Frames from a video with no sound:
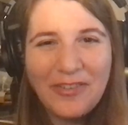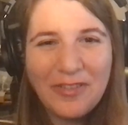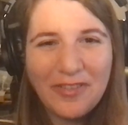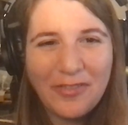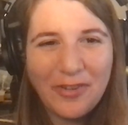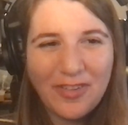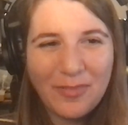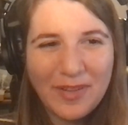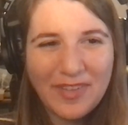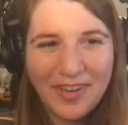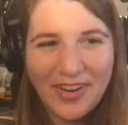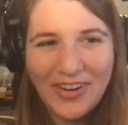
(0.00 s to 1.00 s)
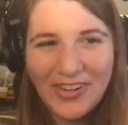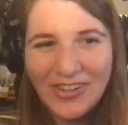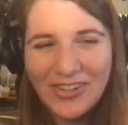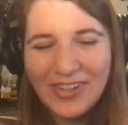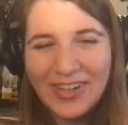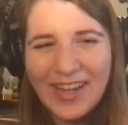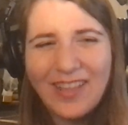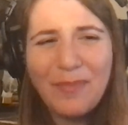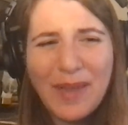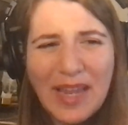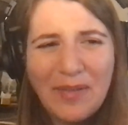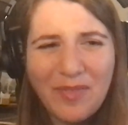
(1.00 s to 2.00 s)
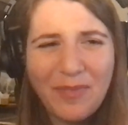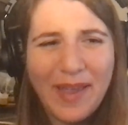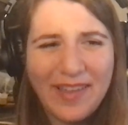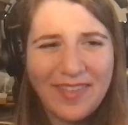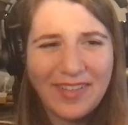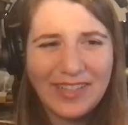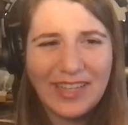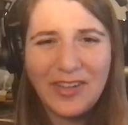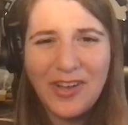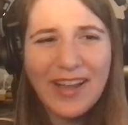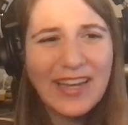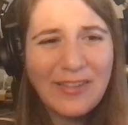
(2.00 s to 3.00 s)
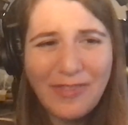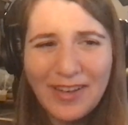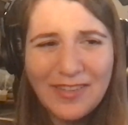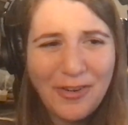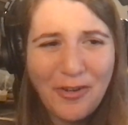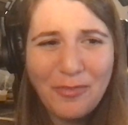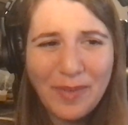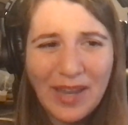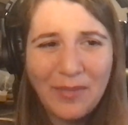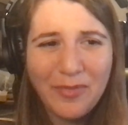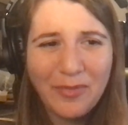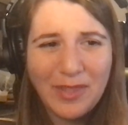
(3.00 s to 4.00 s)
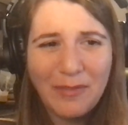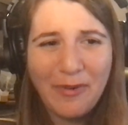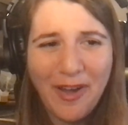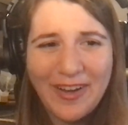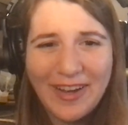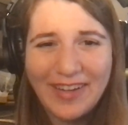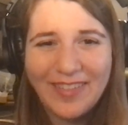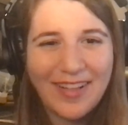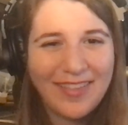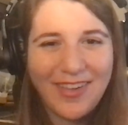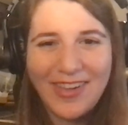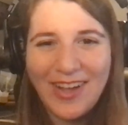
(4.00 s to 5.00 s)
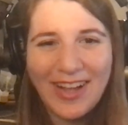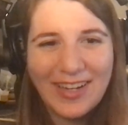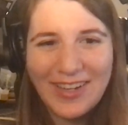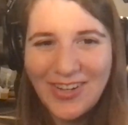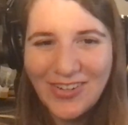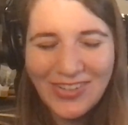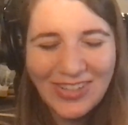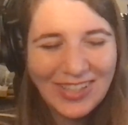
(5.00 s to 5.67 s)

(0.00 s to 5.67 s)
their source material. It's memes, basically. You got to invent your own memes with your products. That's all you got to do.